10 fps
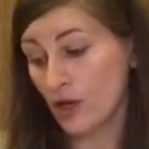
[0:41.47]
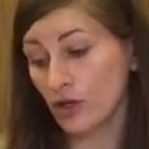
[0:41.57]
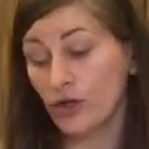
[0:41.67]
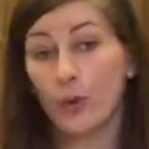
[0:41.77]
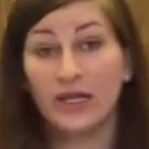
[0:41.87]

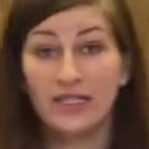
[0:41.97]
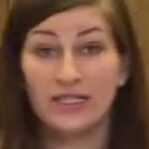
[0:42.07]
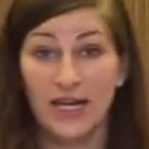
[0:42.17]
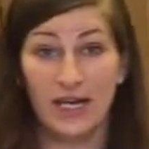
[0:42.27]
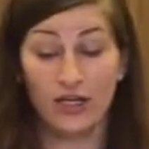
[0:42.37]
You're going to
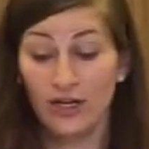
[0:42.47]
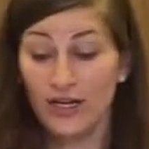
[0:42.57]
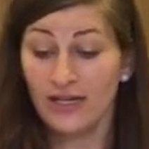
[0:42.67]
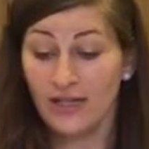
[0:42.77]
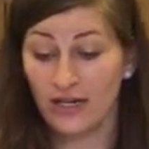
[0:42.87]
take your
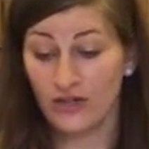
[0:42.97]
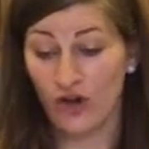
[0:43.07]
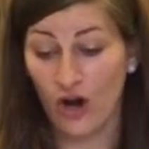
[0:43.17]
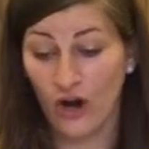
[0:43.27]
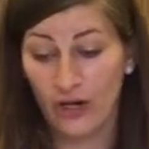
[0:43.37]
index
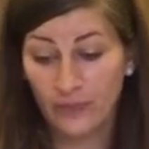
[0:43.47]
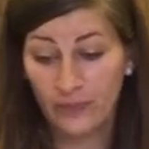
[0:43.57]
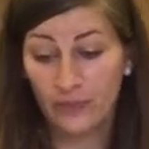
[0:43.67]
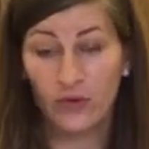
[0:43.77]
card,